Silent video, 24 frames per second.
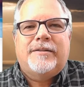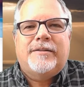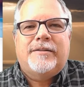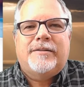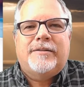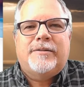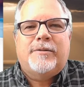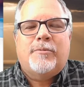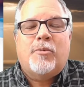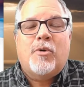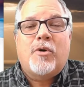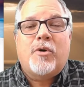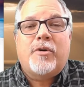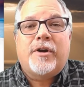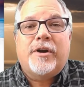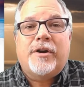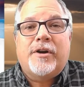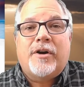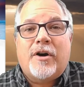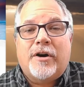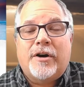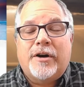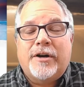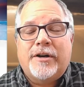the
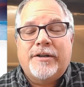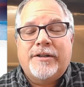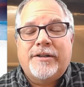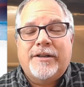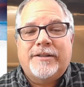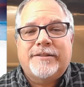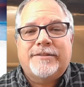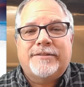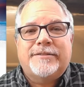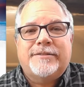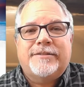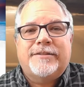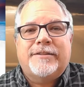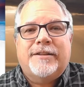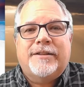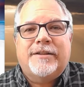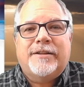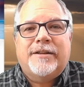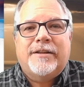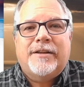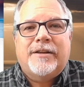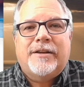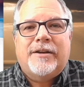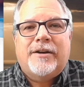brokenheartedness, the
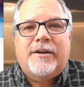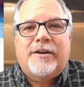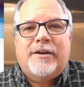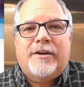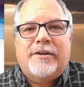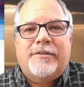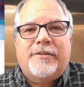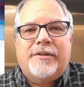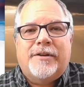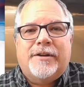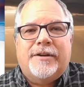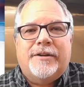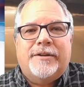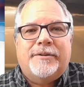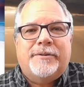the